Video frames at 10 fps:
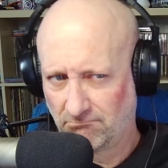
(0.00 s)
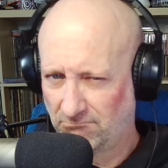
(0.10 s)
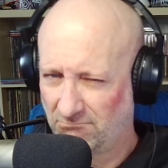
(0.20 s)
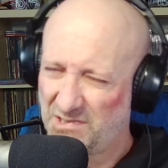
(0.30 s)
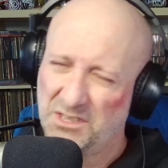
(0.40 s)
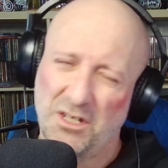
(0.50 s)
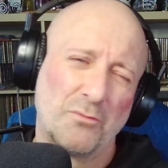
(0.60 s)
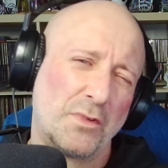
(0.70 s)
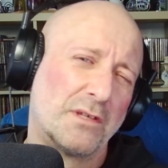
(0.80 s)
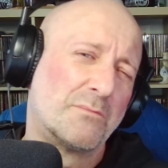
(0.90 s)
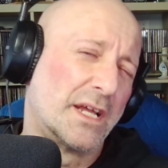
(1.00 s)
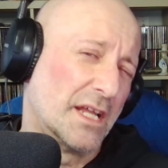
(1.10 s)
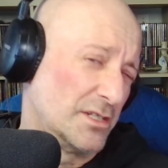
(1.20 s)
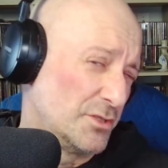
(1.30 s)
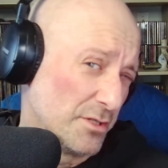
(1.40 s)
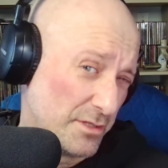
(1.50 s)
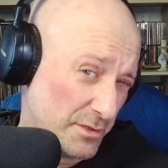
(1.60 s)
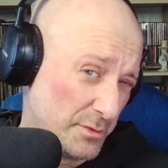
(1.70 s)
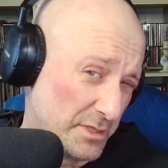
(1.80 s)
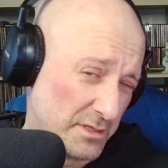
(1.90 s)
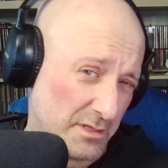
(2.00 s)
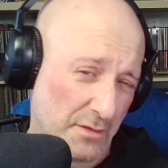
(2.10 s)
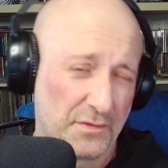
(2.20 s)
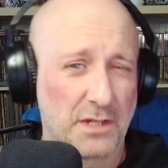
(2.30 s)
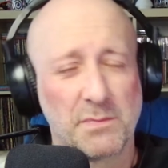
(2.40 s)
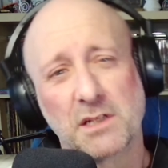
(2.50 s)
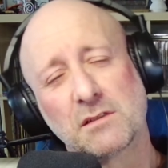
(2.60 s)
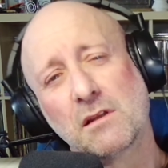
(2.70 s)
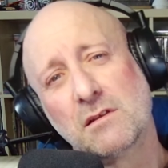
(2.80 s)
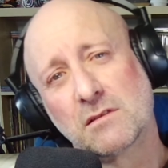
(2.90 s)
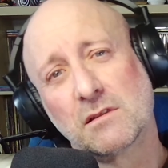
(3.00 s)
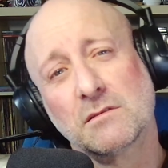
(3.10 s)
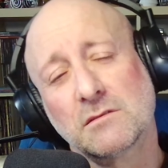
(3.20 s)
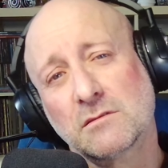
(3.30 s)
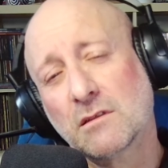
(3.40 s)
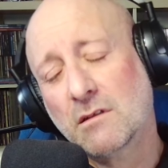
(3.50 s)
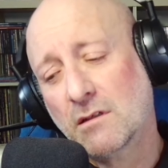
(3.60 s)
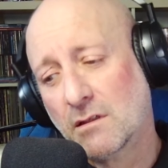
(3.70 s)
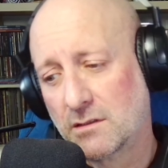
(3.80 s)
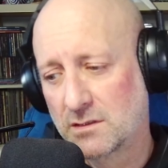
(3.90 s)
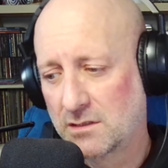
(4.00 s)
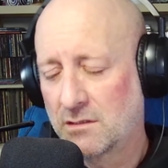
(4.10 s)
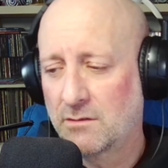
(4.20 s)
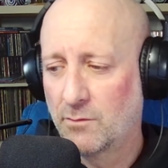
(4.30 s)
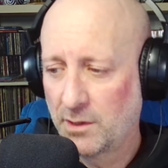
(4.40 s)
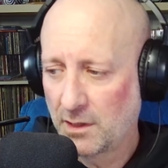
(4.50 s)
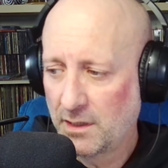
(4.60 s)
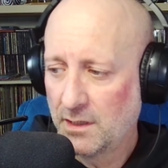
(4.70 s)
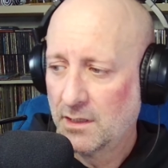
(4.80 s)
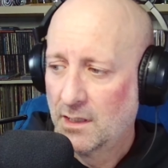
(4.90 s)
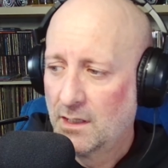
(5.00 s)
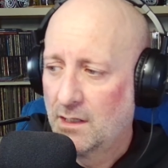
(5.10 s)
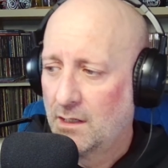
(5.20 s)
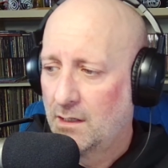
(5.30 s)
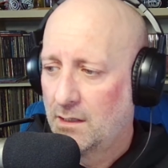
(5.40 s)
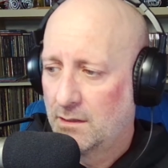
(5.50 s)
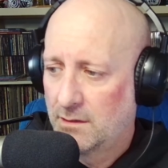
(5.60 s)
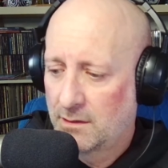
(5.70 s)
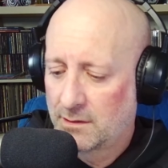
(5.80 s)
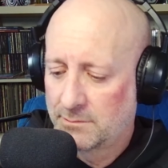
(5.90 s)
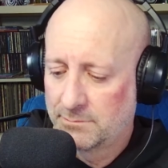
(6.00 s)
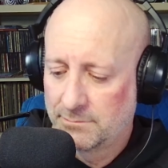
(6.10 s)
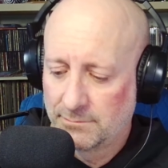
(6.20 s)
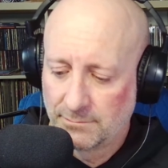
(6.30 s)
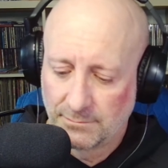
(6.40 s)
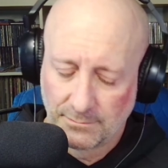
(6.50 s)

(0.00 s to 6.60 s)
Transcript: it's not within my nature to do it. If that makes any sense, it's not really um,